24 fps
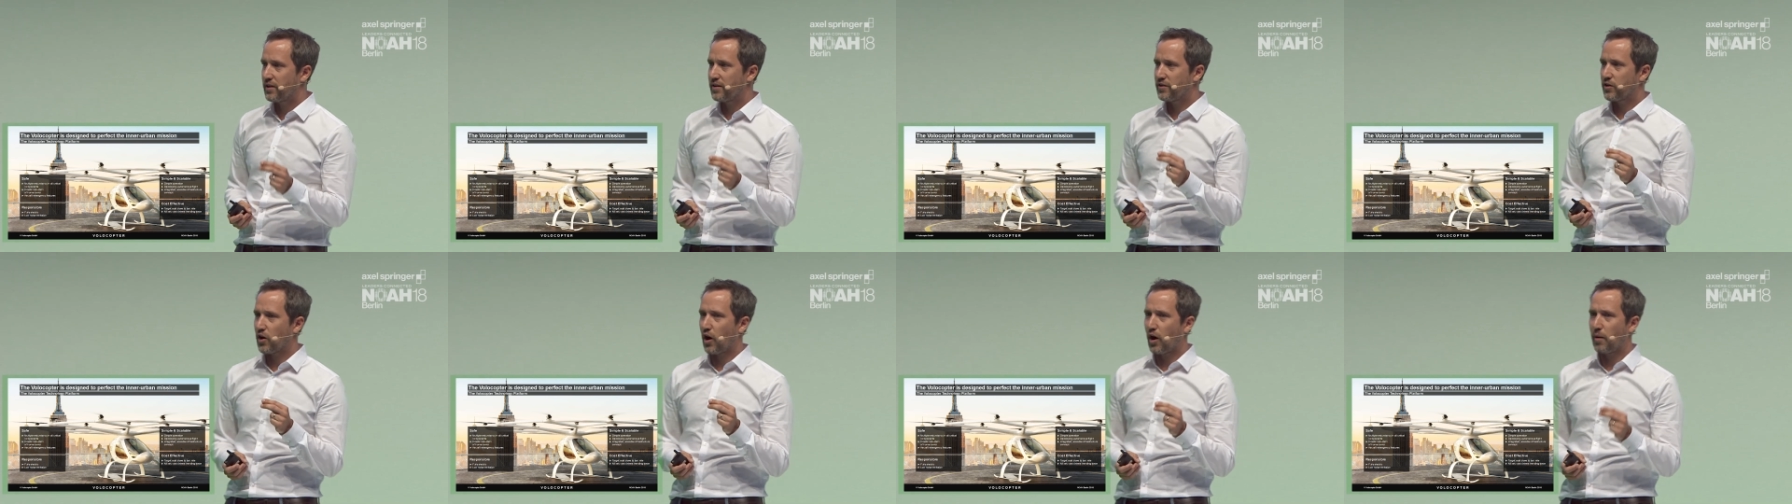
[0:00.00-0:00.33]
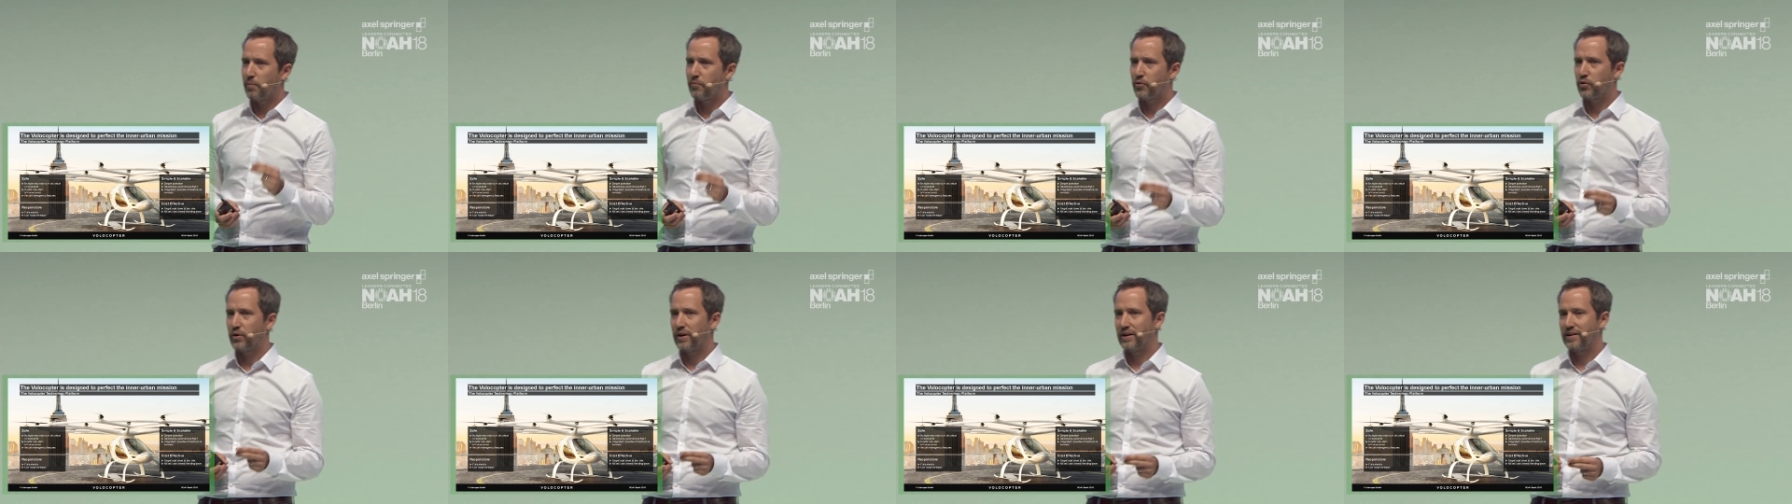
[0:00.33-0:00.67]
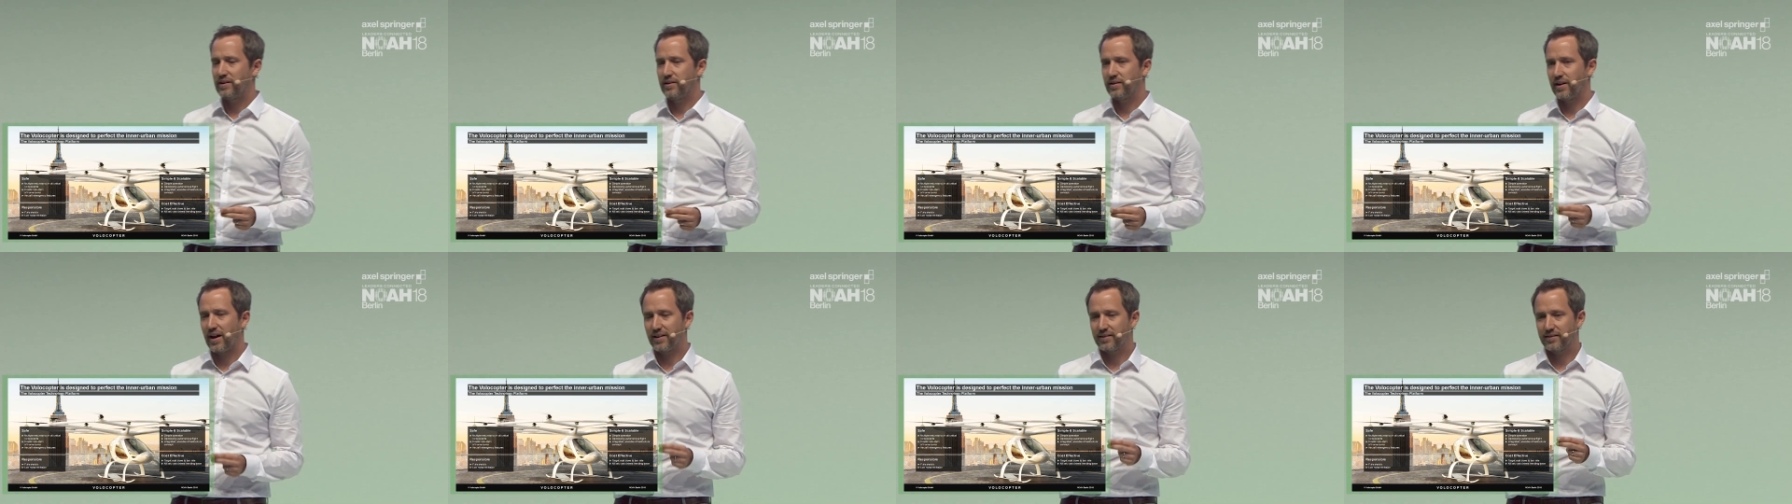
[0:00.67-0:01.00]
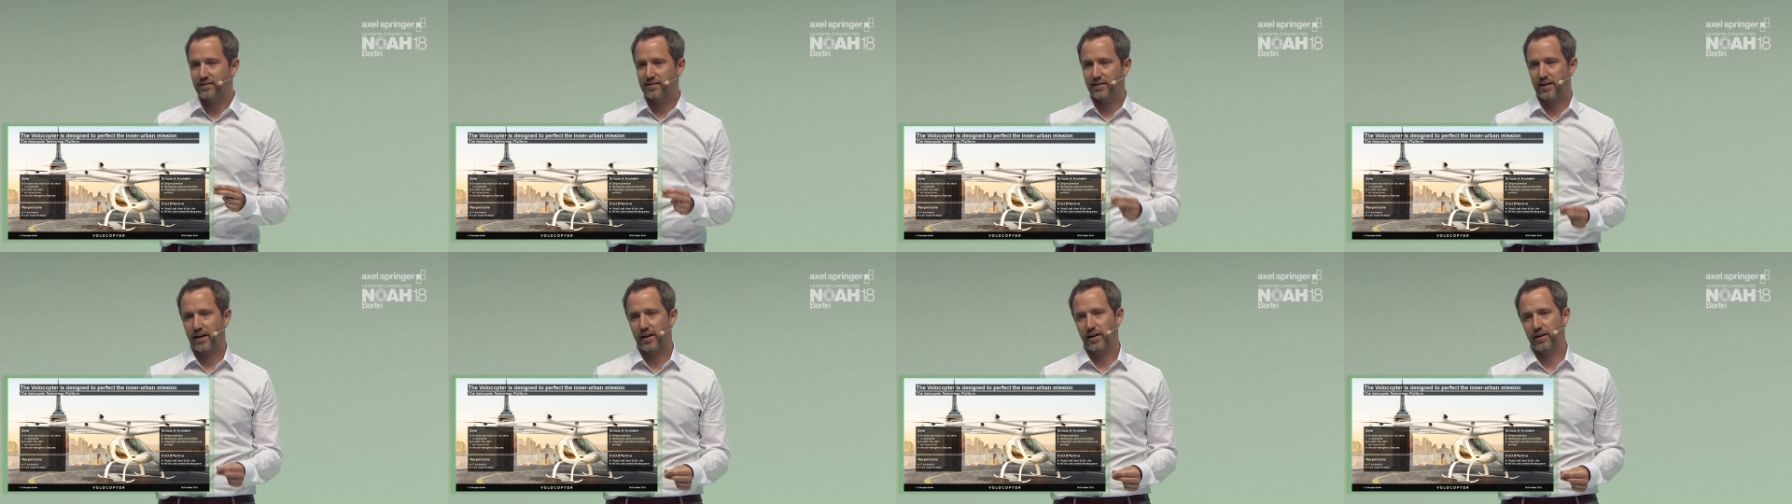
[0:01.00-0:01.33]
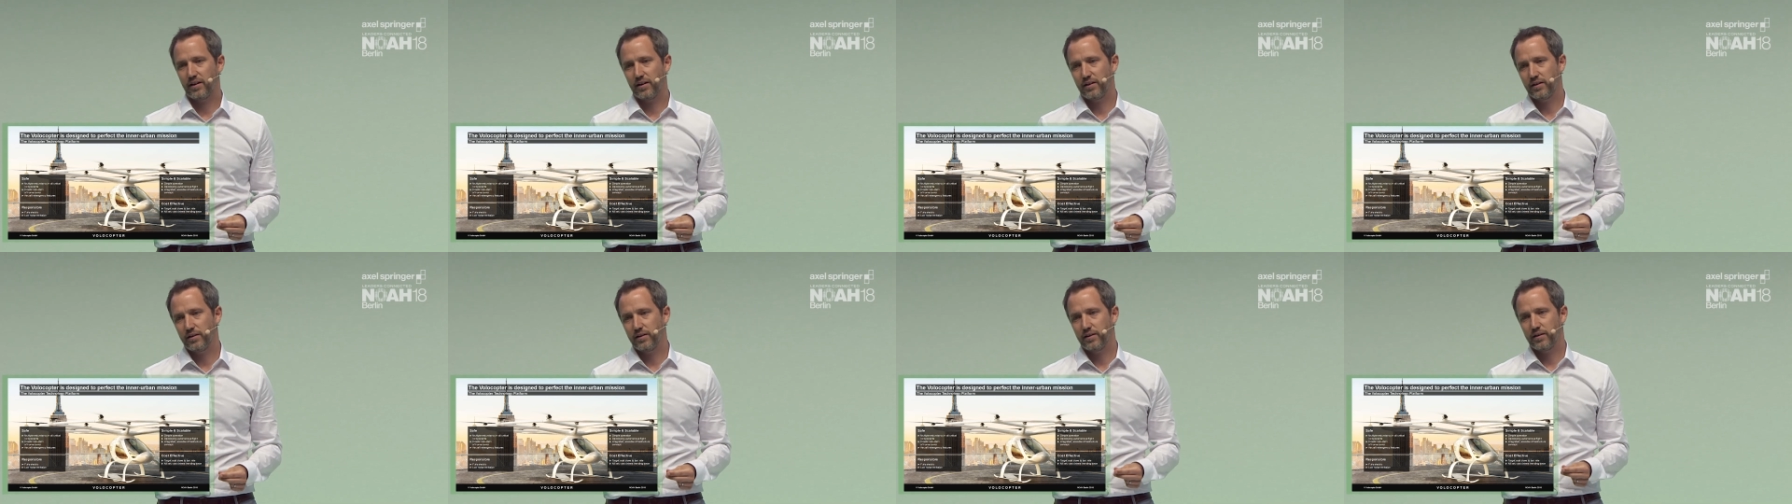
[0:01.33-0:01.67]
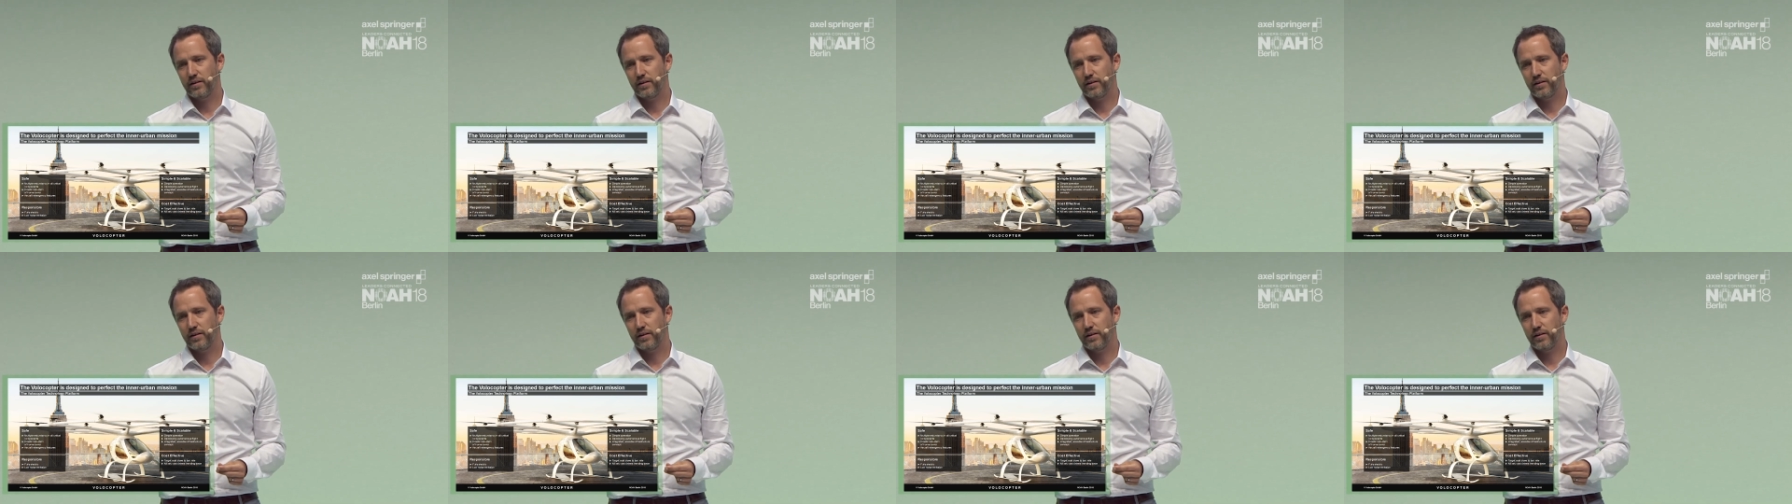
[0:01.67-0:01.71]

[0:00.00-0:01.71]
and operated at scale,